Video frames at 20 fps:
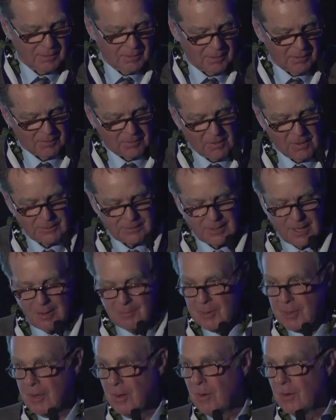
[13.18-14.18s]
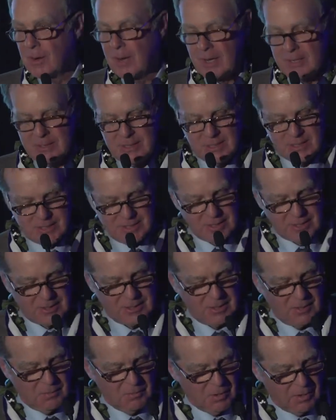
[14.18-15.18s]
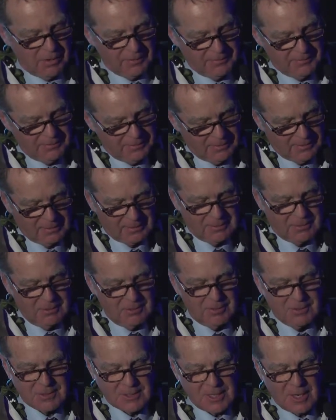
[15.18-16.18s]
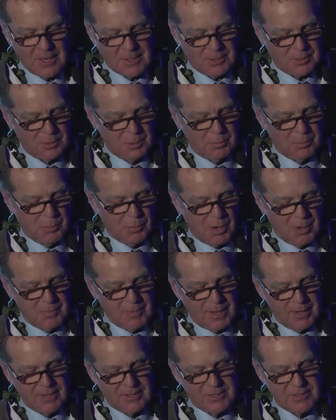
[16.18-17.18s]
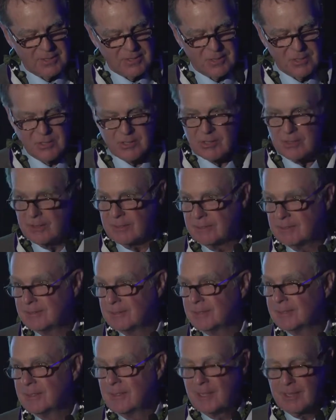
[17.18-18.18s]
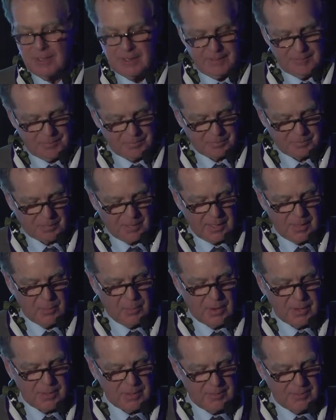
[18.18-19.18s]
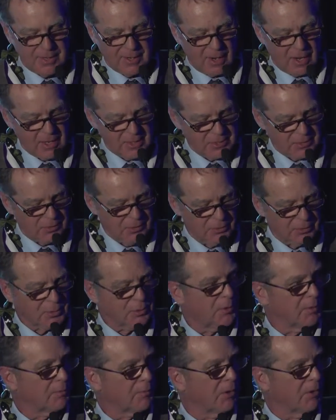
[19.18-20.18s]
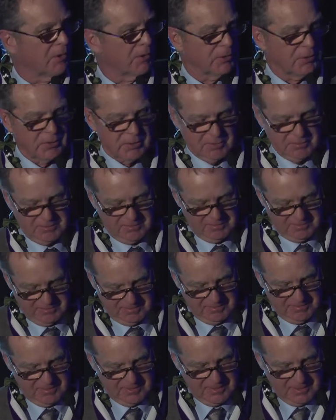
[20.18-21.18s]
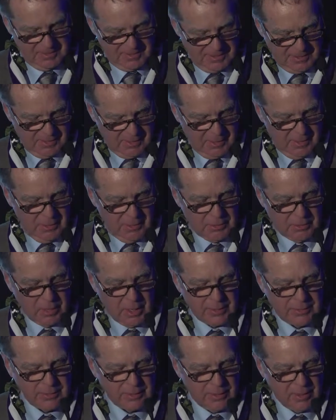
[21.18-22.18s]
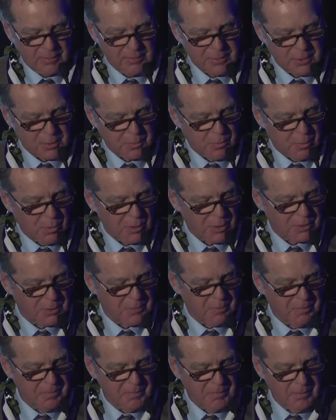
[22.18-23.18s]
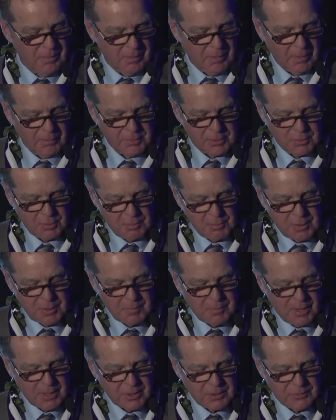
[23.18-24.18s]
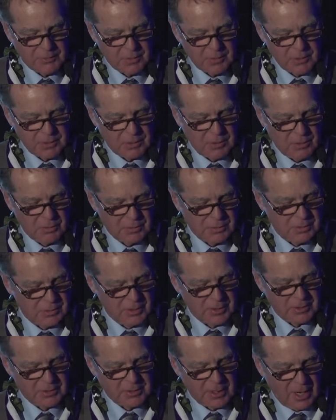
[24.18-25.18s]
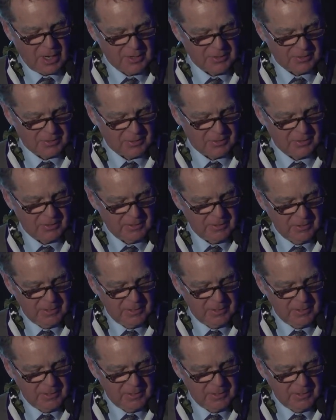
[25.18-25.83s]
A long time ago in 1961, a clueless high school boy made a decision. He wanted to be a high school swim coach. Taught to love the sports of swimming by his first coach, Dick Kaiser,